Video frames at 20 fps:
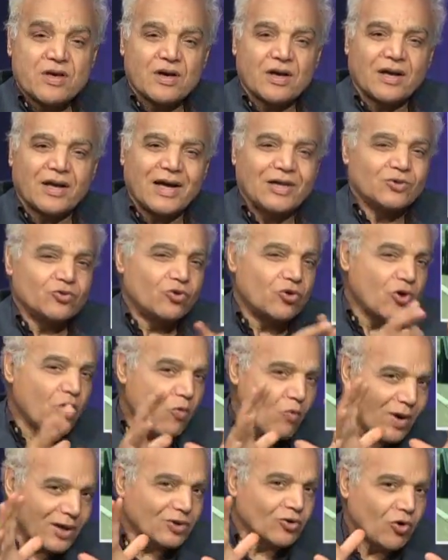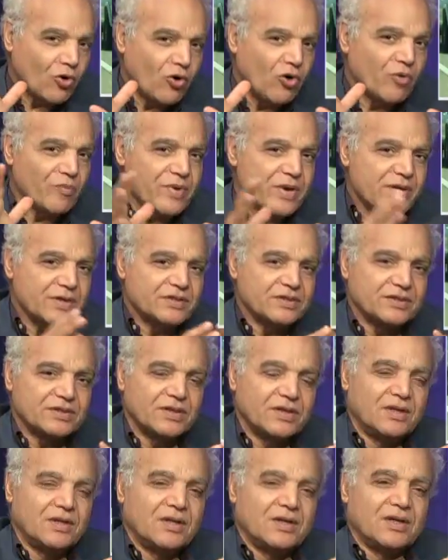And I don't know what home is.
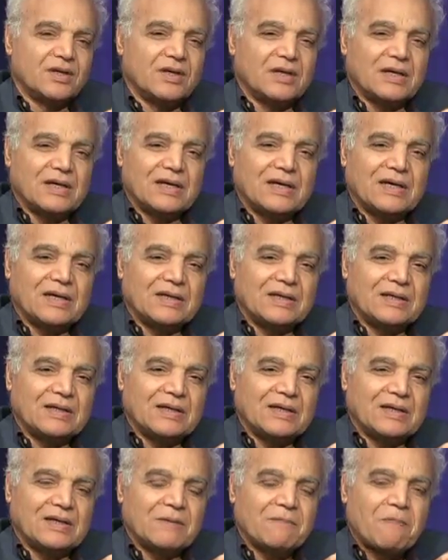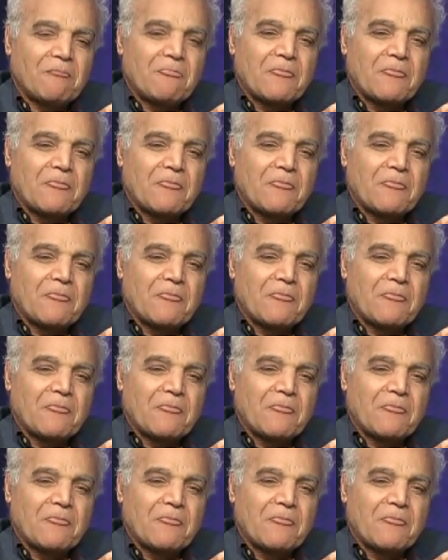So